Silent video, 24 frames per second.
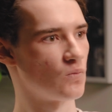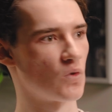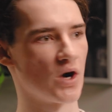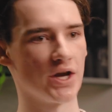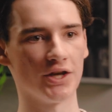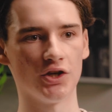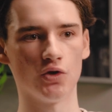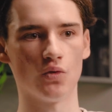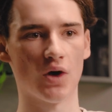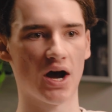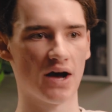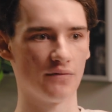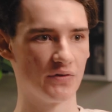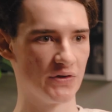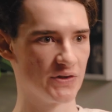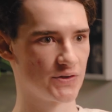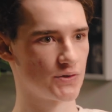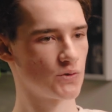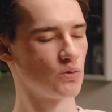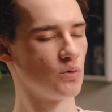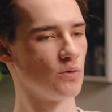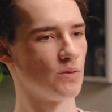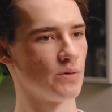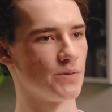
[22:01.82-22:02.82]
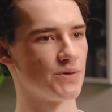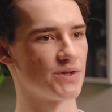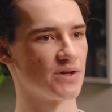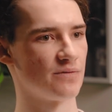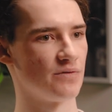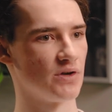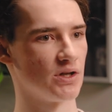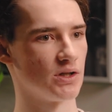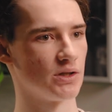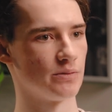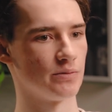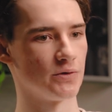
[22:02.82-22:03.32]
right? You have these tools
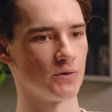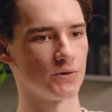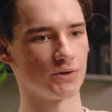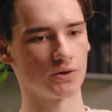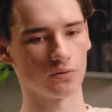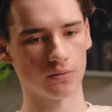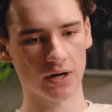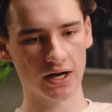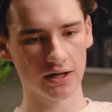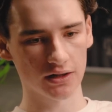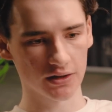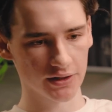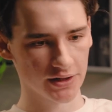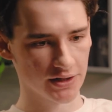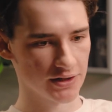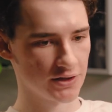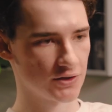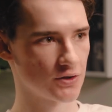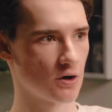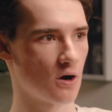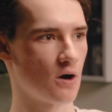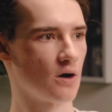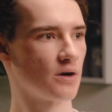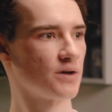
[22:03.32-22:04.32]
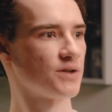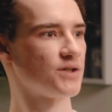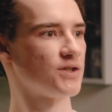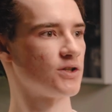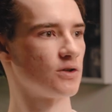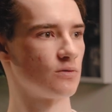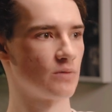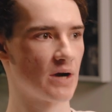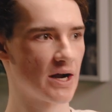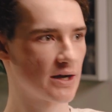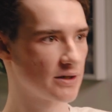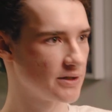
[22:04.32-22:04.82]
available directly in Docs,
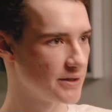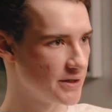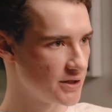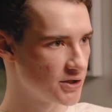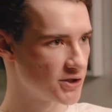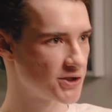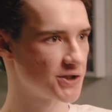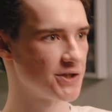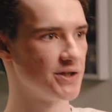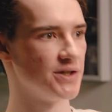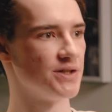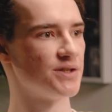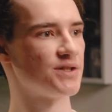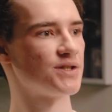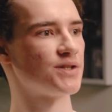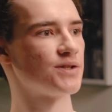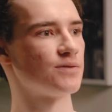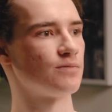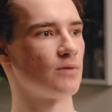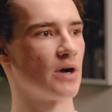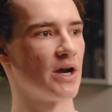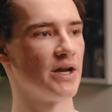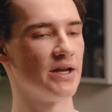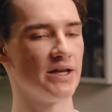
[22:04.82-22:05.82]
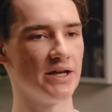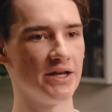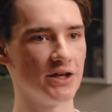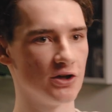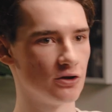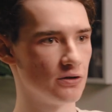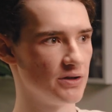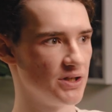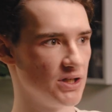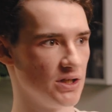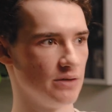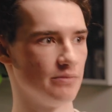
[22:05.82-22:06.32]
directly in Sheets, right? In
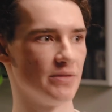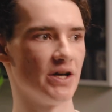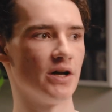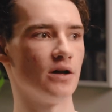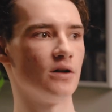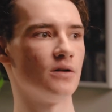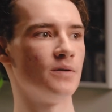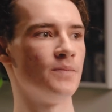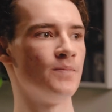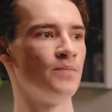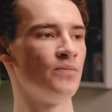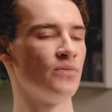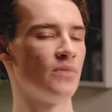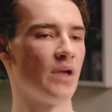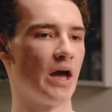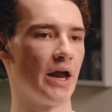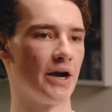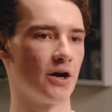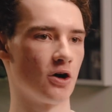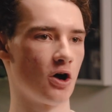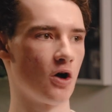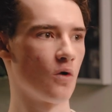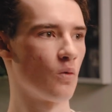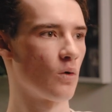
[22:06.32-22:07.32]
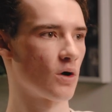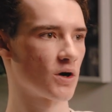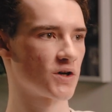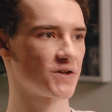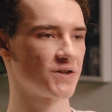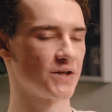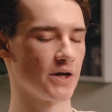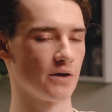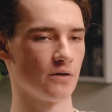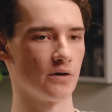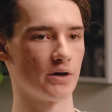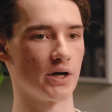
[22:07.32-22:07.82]
your email, and it all
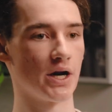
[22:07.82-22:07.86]
works together.